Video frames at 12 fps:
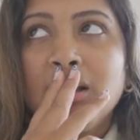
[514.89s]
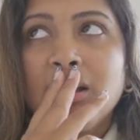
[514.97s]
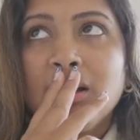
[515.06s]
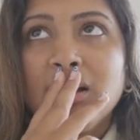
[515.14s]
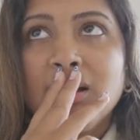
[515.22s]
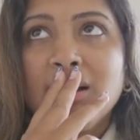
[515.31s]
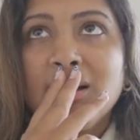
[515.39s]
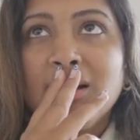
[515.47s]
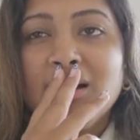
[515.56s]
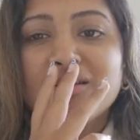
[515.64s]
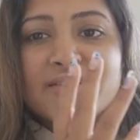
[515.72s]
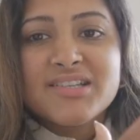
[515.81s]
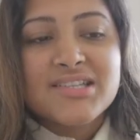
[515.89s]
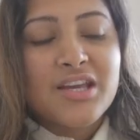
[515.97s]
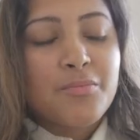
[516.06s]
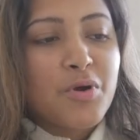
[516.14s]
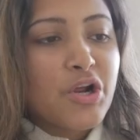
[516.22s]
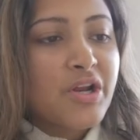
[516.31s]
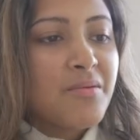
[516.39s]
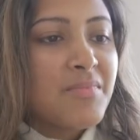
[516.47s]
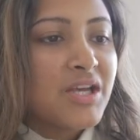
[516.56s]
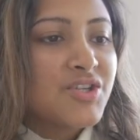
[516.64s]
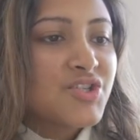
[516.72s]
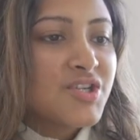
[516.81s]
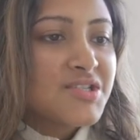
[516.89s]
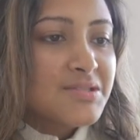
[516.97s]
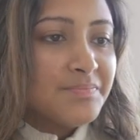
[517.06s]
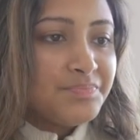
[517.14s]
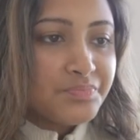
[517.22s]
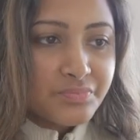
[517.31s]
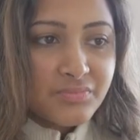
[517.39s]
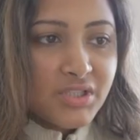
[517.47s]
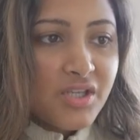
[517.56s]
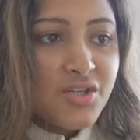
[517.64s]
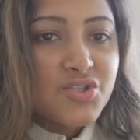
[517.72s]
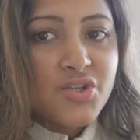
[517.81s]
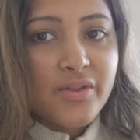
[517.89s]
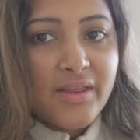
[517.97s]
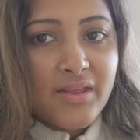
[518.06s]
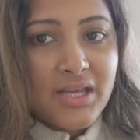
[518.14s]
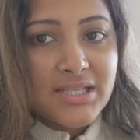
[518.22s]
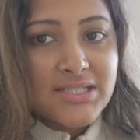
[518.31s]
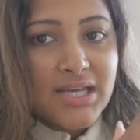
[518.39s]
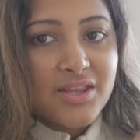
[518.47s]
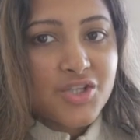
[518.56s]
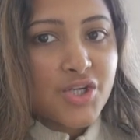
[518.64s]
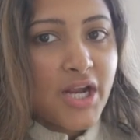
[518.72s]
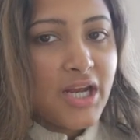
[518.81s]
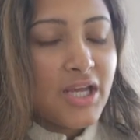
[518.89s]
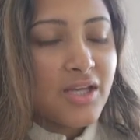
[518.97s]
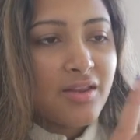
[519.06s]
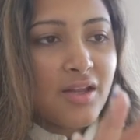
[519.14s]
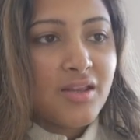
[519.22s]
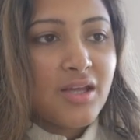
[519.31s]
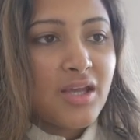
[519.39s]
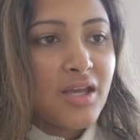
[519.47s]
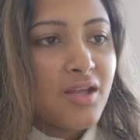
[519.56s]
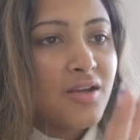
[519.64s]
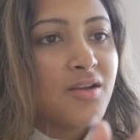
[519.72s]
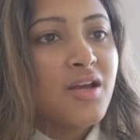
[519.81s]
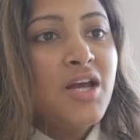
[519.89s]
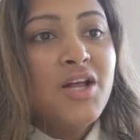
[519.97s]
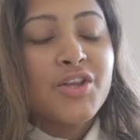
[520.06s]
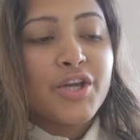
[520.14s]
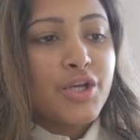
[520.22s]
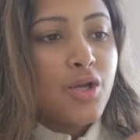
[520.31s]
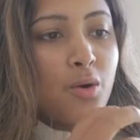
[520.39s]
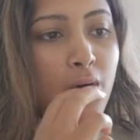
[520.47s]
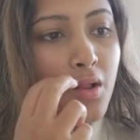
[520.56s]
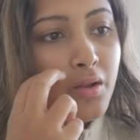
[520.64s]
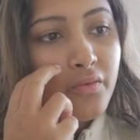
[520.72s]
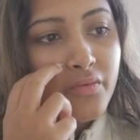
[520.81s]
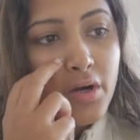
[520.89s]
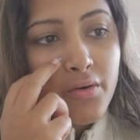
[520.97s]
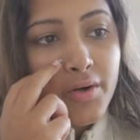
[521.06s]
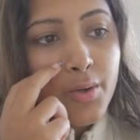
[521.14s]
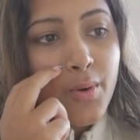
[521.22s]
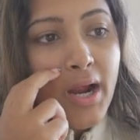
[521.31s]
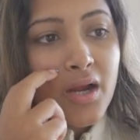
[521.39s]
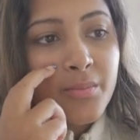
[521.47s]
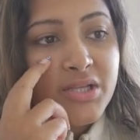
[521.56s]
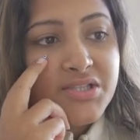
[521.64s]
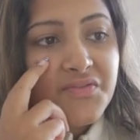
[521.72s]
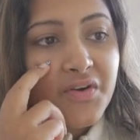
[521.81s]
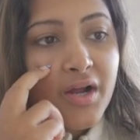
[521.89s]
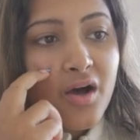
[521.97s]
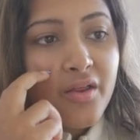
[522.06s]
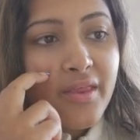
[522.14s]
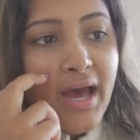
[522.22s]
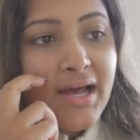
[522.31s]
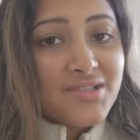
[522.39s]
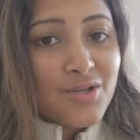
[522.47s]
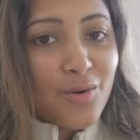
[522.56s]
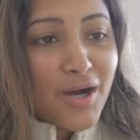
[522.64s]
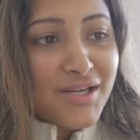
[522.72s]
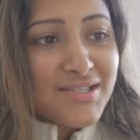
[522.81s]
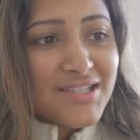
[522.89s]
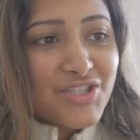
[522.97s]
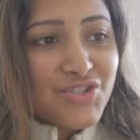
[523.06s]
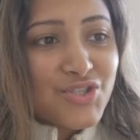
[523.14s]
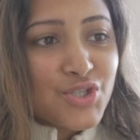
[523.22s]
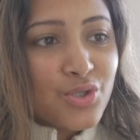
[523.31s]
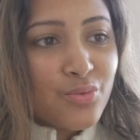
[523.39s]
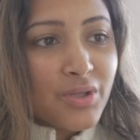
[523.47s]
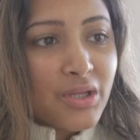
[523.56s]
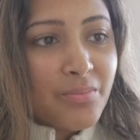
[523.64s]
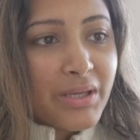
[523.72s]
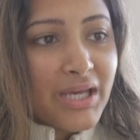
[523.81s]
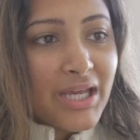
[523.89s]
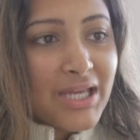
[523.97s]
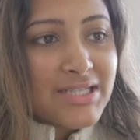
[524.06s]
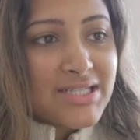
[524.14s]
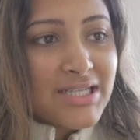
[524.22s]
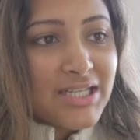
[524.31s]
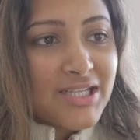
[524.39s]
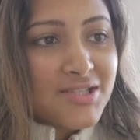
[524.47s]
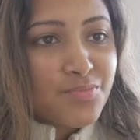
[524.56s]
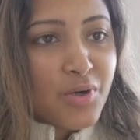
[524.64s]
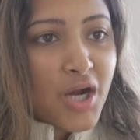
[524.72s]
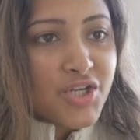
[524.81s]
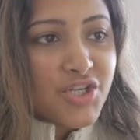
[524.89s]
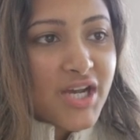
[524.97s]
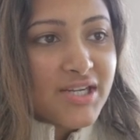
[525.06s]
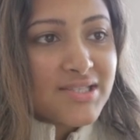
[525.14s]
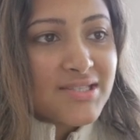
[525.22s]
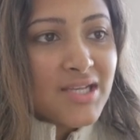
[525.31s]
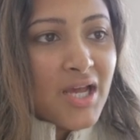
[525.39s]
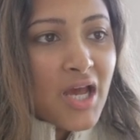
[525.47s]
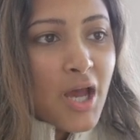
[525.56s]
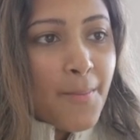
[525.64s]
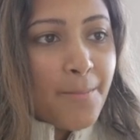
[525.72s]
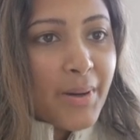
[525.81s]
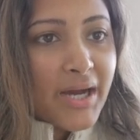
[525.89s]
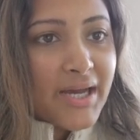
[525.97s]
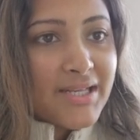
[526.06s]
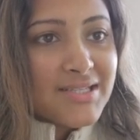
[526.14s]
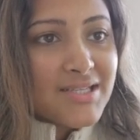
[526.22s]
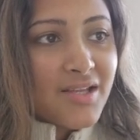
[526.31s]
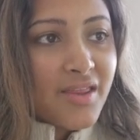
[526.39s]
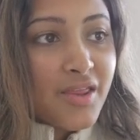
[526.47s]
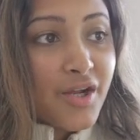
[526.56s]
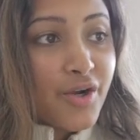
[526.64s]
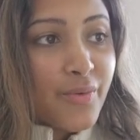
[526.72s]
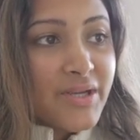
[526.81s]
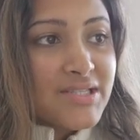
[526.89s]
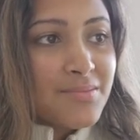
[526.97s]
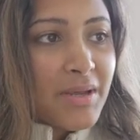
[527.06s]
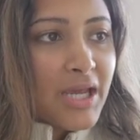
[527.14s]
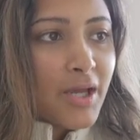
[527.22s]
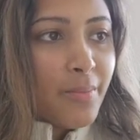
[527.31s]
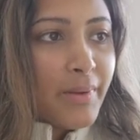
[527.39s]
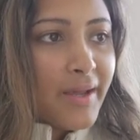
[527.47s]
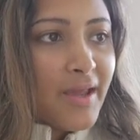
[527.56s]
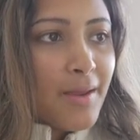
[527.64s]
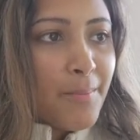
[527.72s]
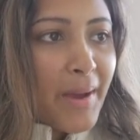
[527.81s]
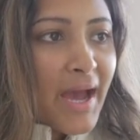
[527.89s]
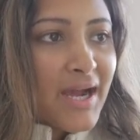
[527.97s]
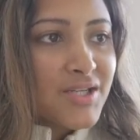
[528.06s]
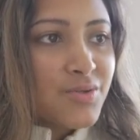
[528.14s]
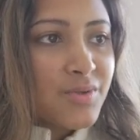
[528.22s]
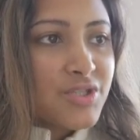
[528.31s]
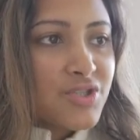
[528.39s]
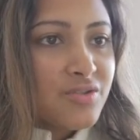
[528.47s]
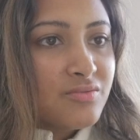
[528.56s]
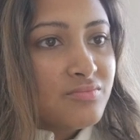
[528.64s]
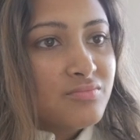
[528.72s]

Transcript: uh, leasing and marketing managers so that they can take the training and that they can like know all of our requirements for all that so honestly just two really big and tedious projects but they're going to make a big impact which